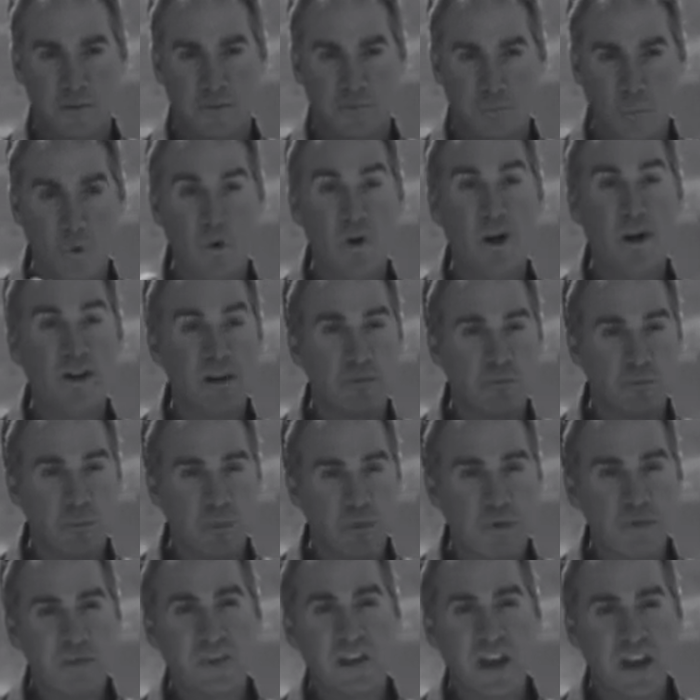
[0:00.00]

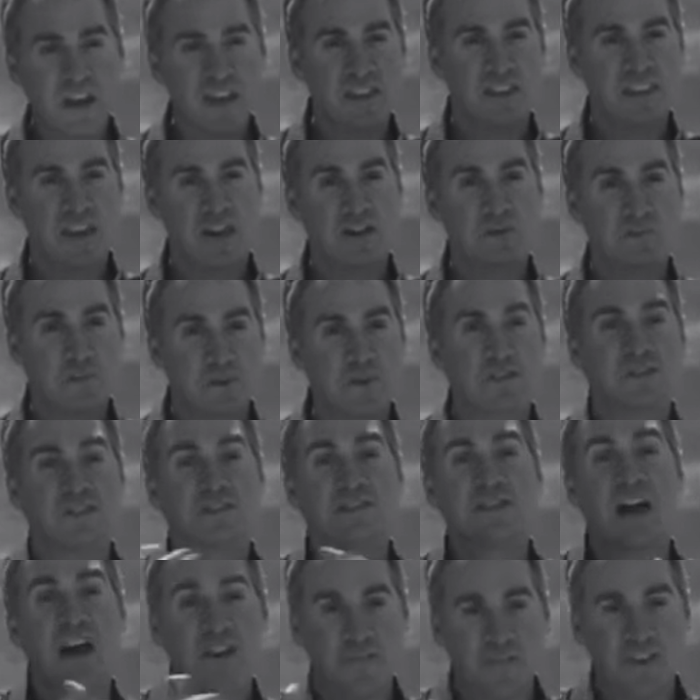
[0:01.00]
more than anything else, because
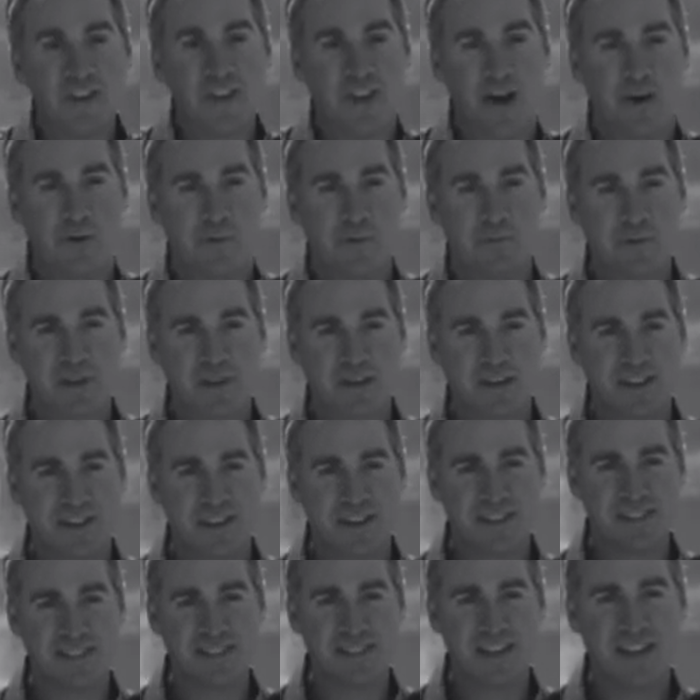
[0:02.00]
it's not video,
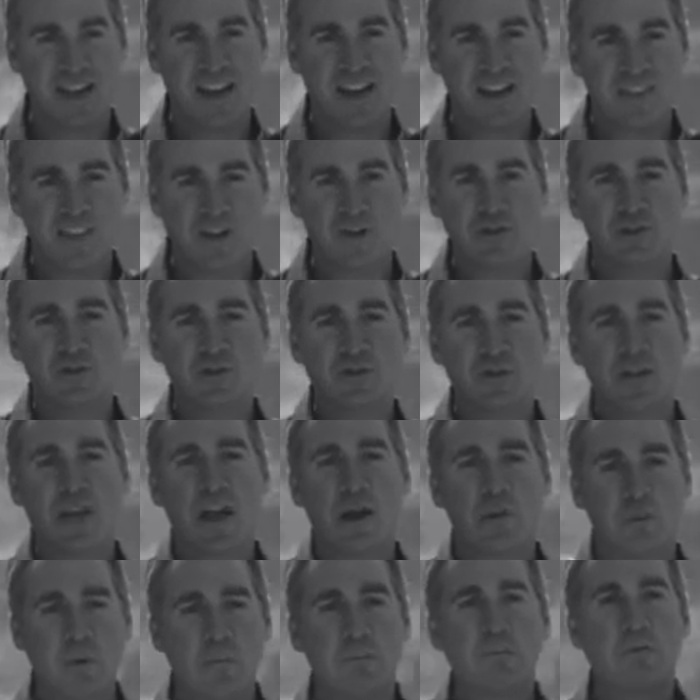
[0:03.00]
because they're shooting
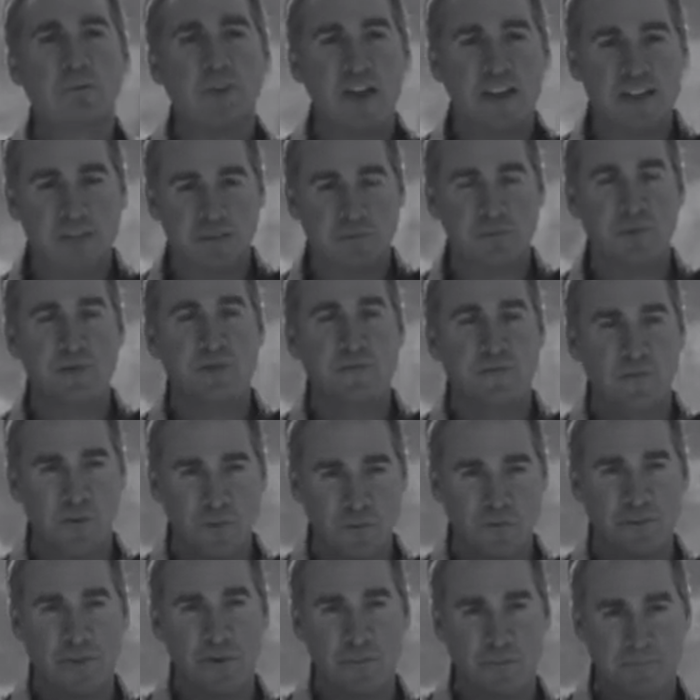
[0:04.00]
a replacement for
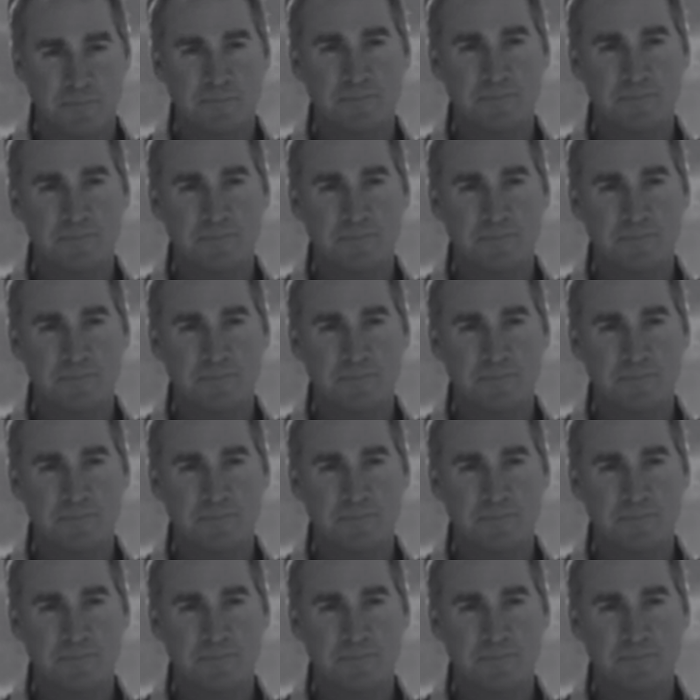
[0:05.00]
film.